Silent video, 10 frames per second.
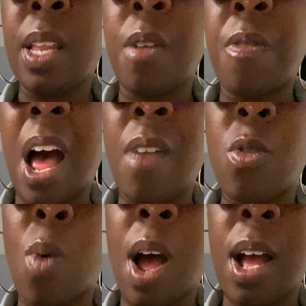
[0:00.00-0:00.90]
The Five of
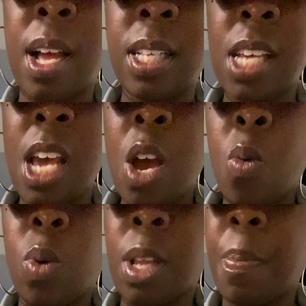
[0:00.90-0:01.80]
Wands
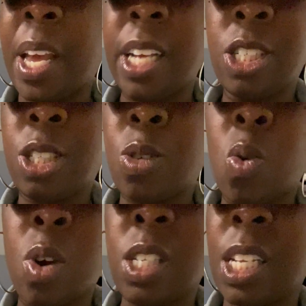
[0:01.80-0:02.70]
with the Page of
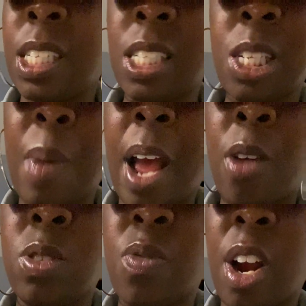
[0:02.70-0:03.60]
Swords. This is somebody
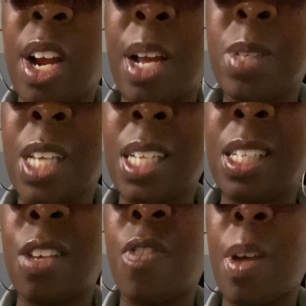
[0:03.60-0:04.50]
who's very
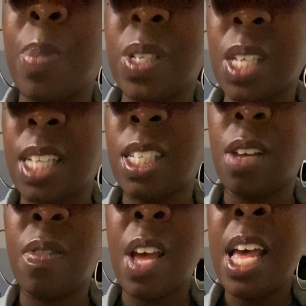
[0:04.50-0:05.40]
obsessive and
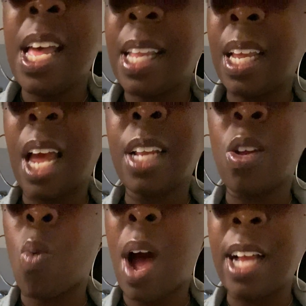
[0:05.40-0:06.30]
possessive. They like to
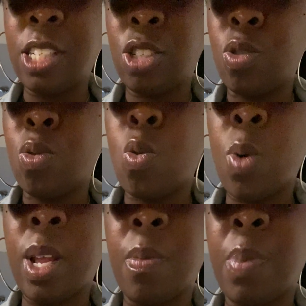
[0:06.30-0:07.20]
watch you.
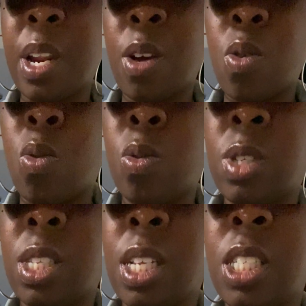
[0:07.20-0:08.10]
Queen of
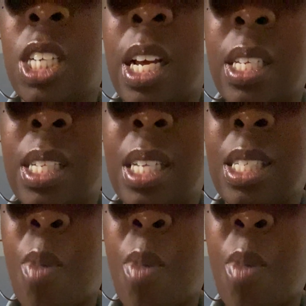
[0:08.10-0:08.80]
Pentacles, the Justice.